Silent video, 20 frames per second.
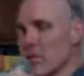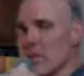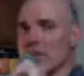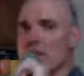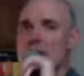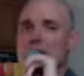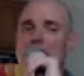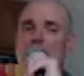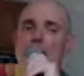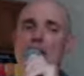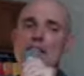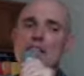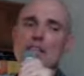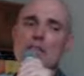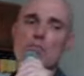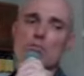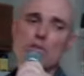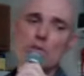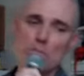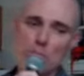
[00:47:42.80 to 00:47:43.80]
this is
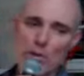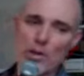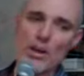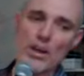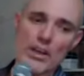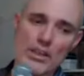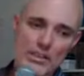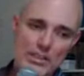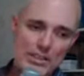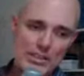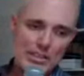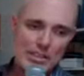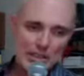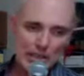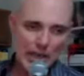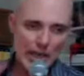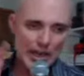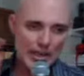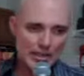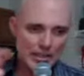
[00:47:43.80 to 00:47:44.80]
in response. This
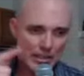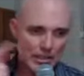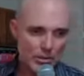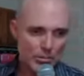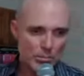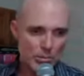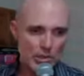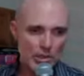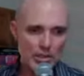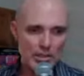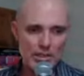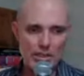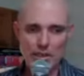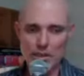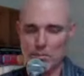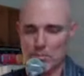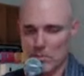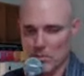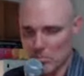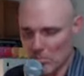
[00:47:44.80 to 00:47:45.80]
last little bit is going
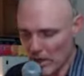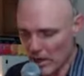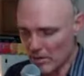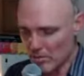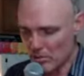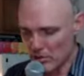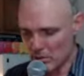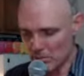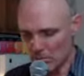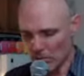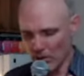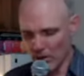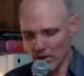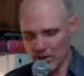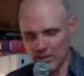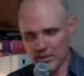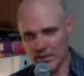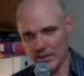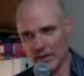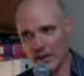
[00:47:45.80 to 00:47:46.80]
to be my
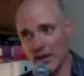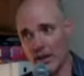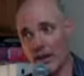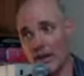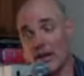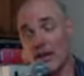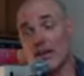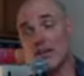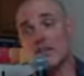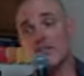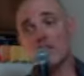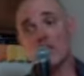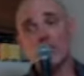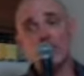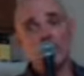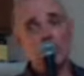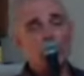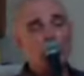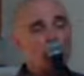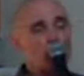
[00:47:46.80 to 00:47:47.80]
response
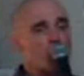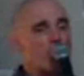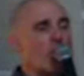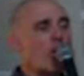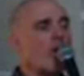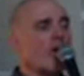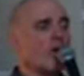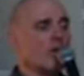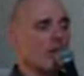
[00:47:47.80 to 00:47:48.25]
to Bart